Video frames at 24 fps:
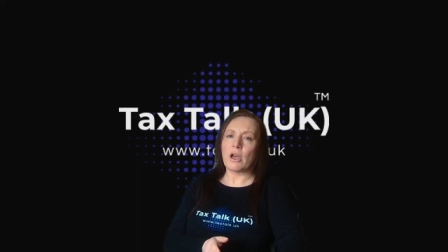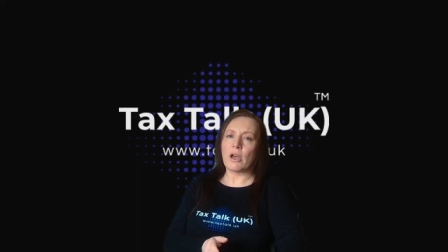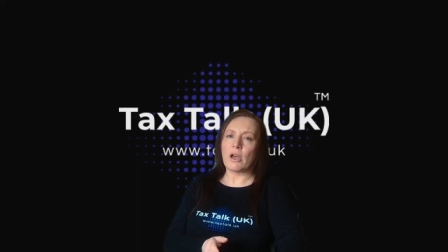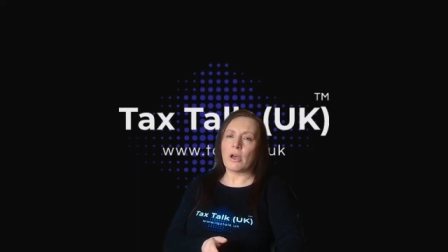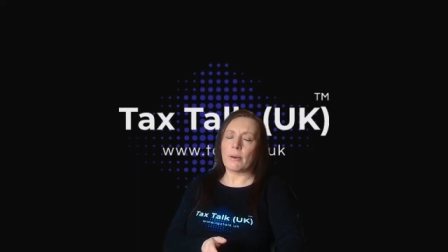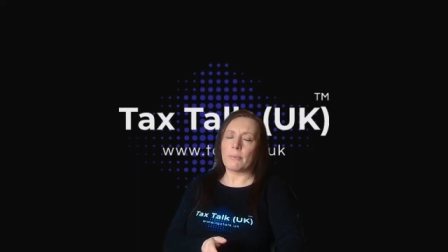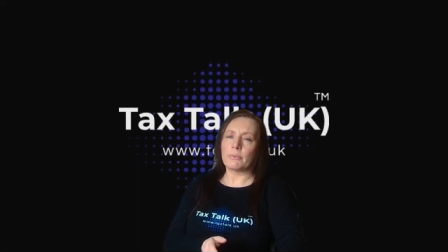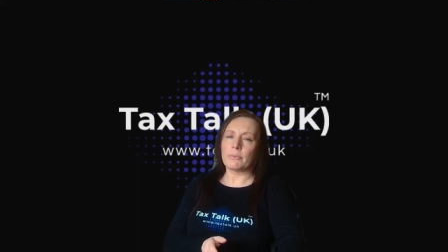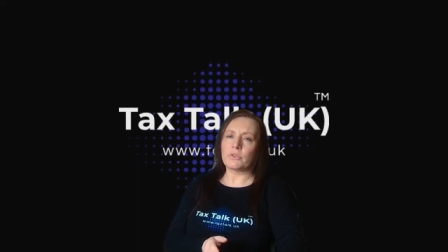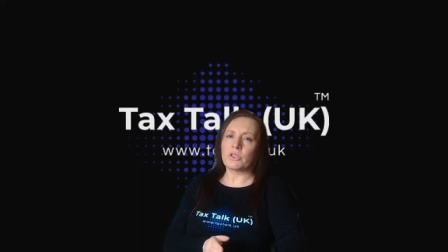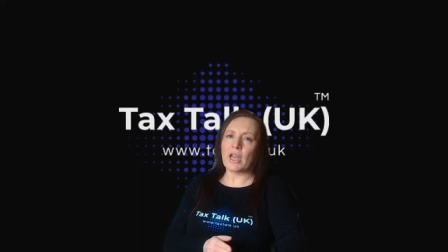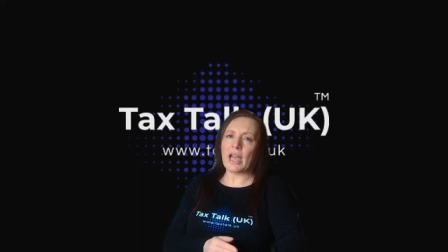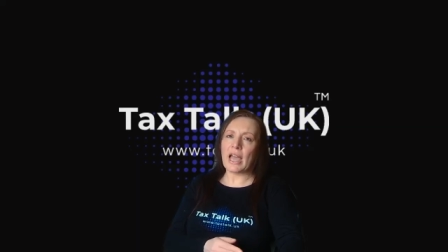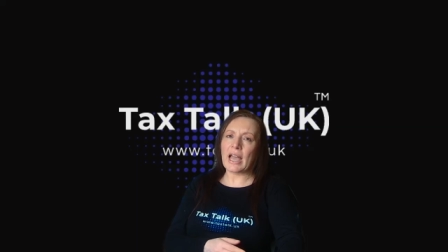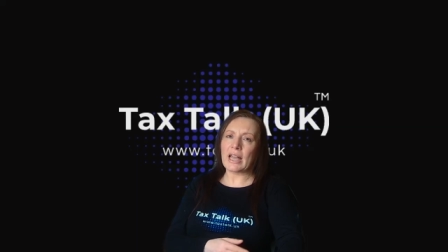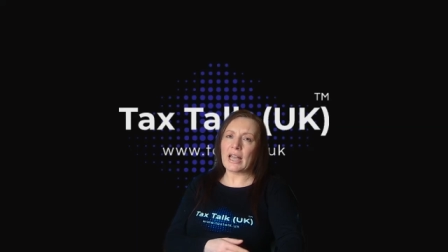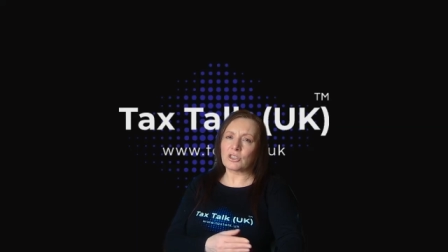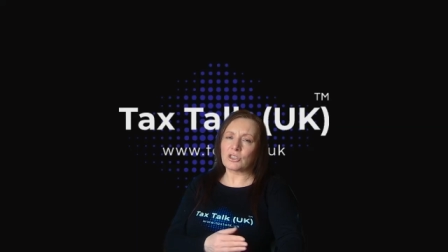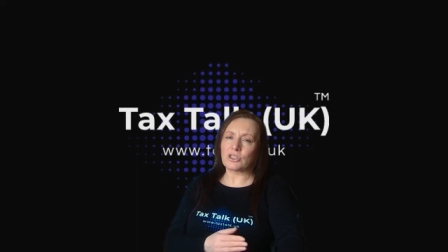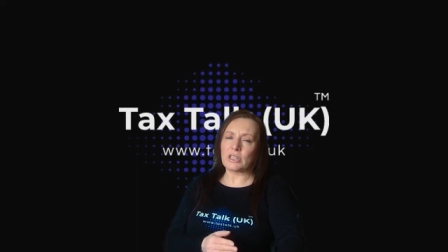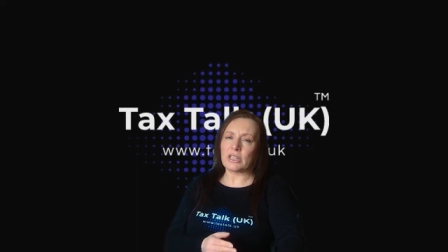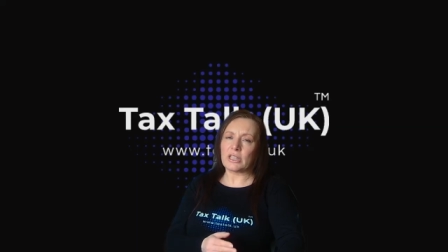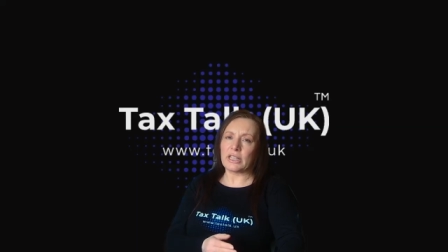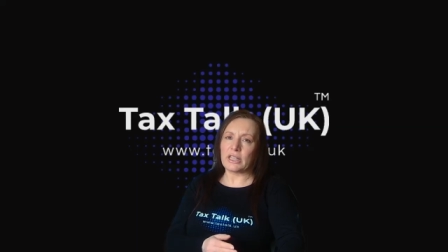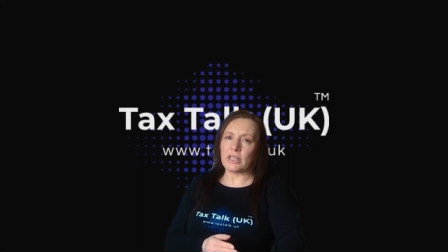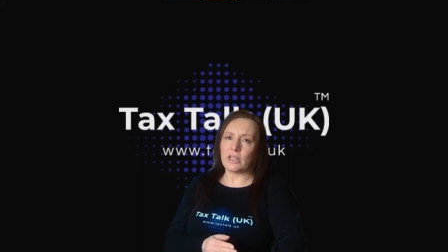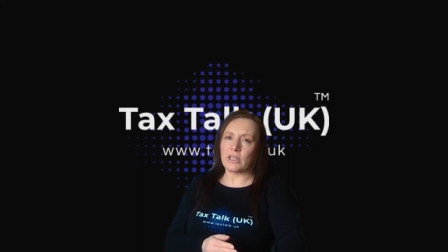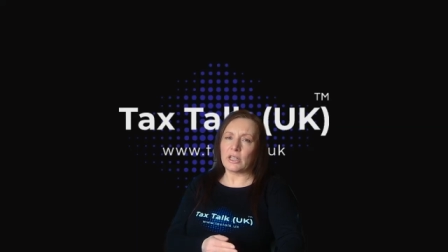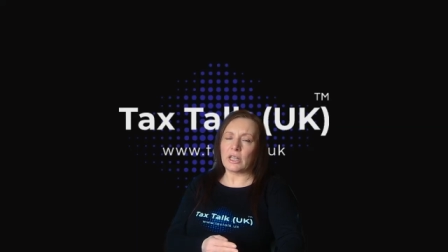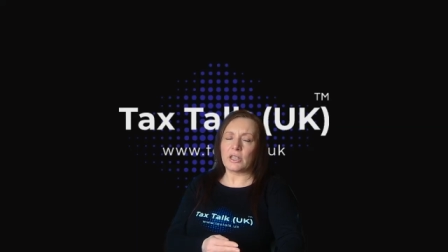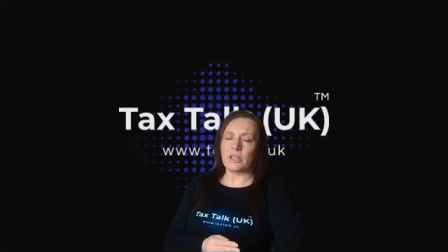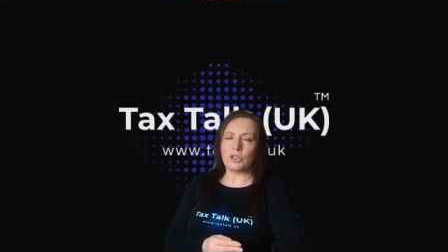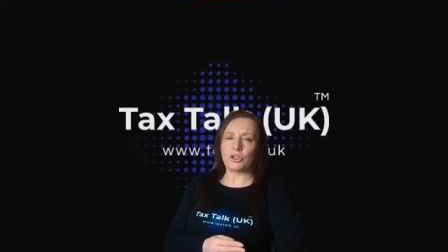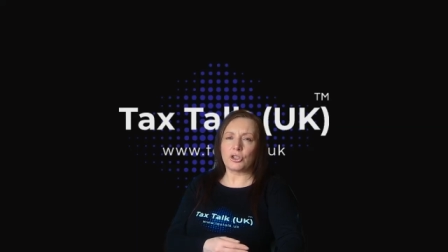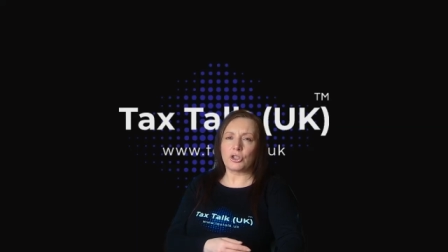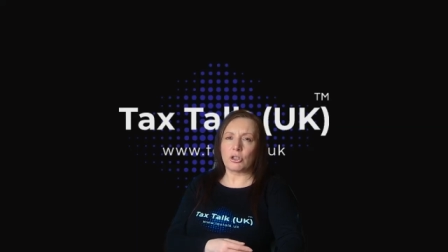Um, to actually,
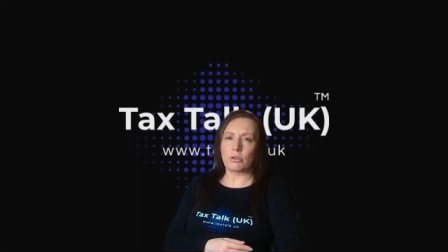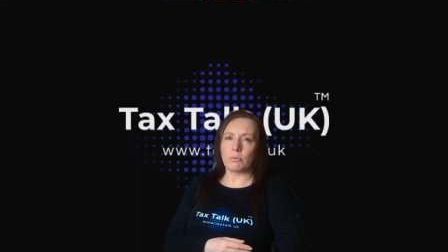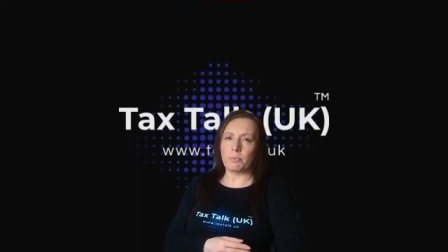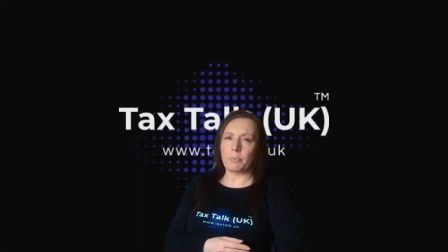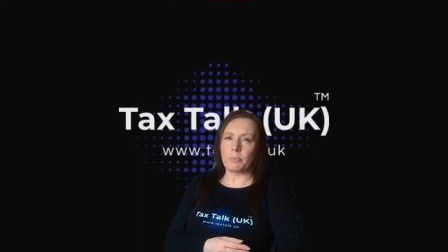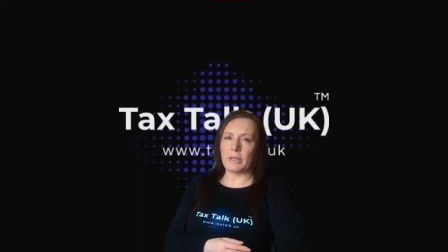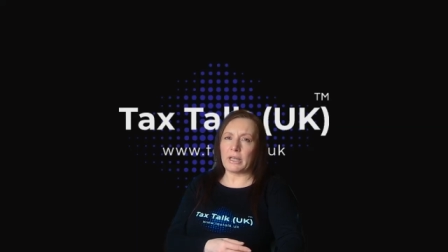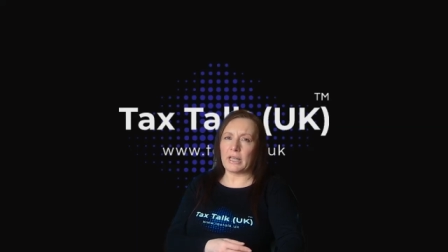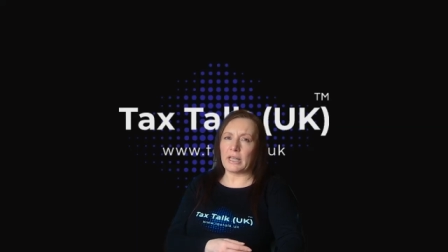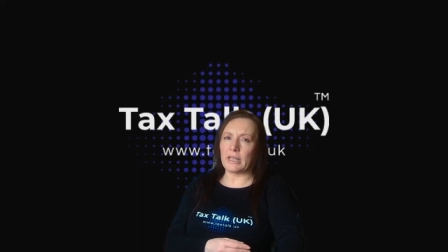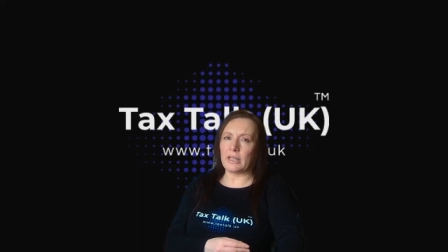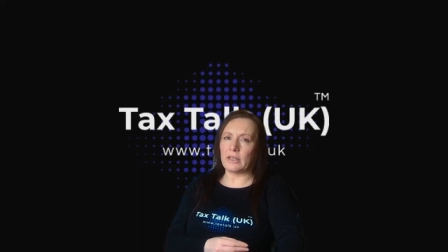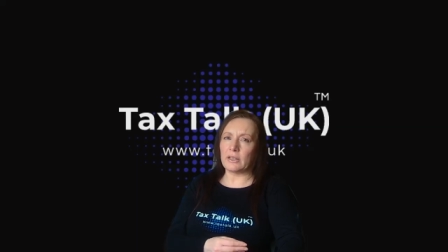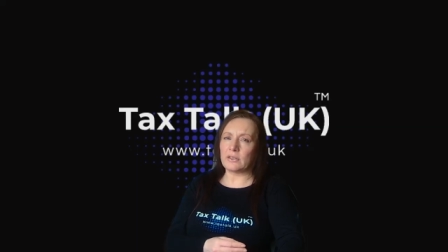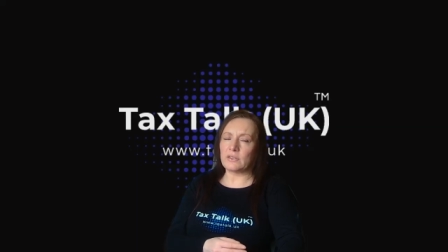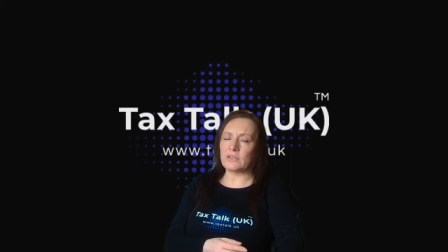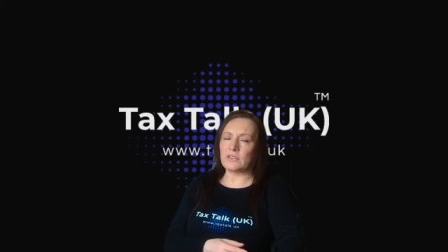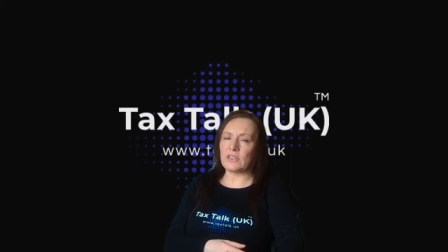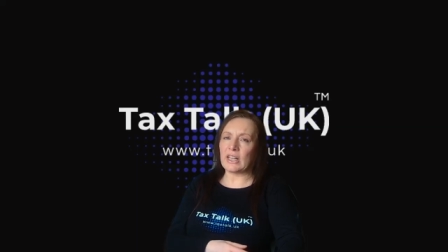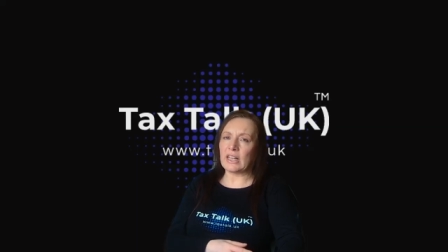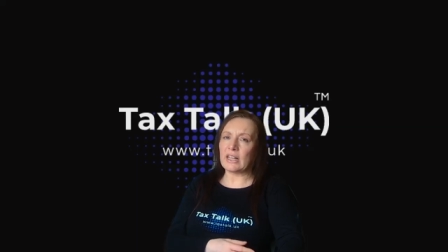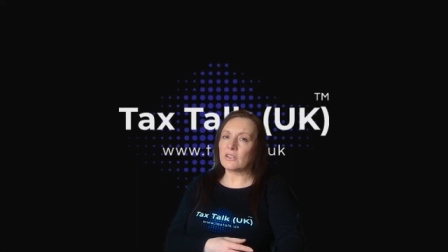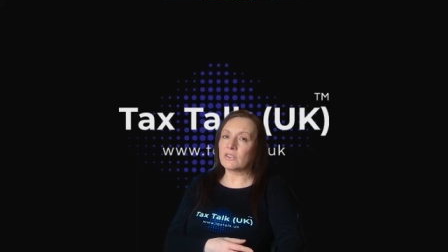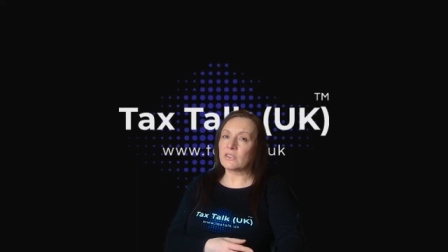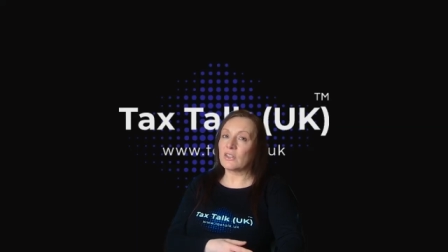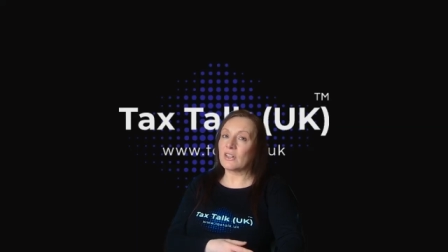it should be seen